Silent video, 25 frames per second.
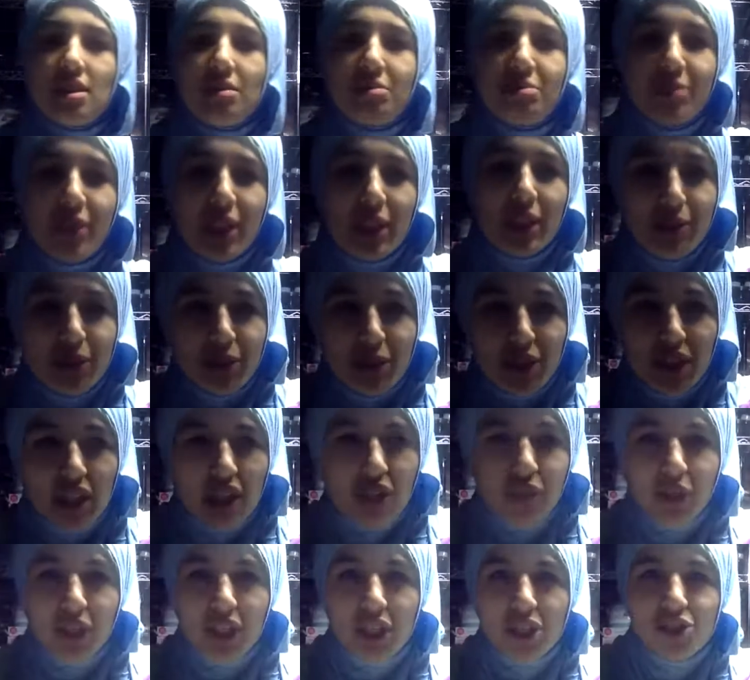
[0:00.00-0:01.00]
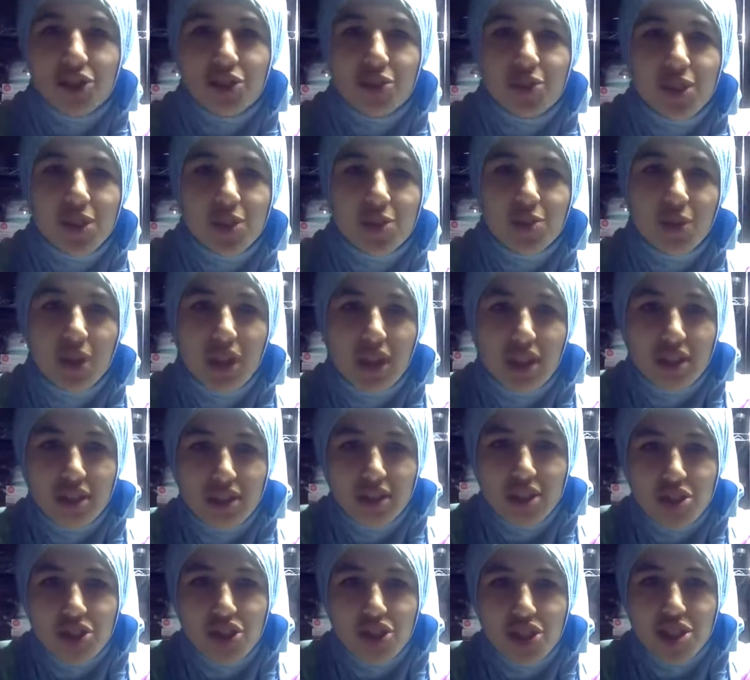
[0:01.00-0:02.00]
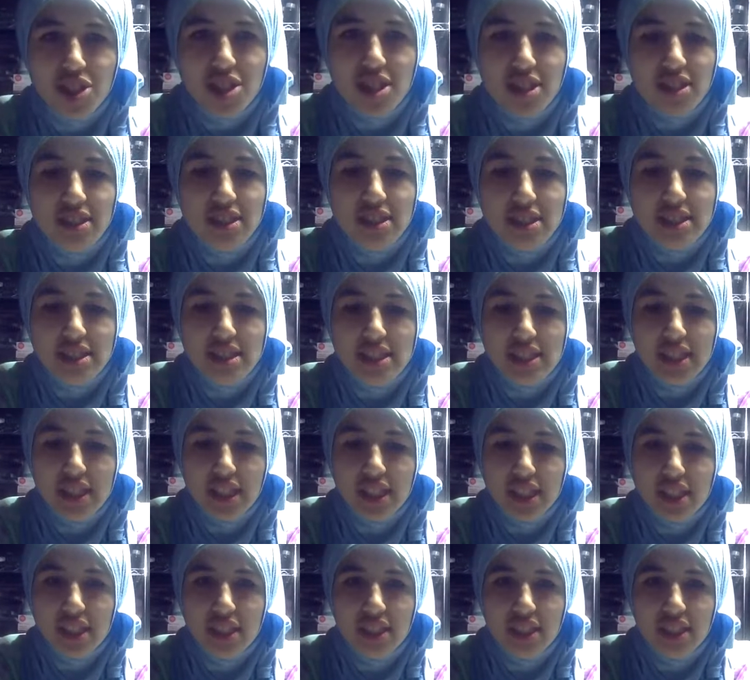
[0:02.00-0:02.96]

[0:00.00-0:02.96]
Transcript: Maybe what we can do as well is share this link.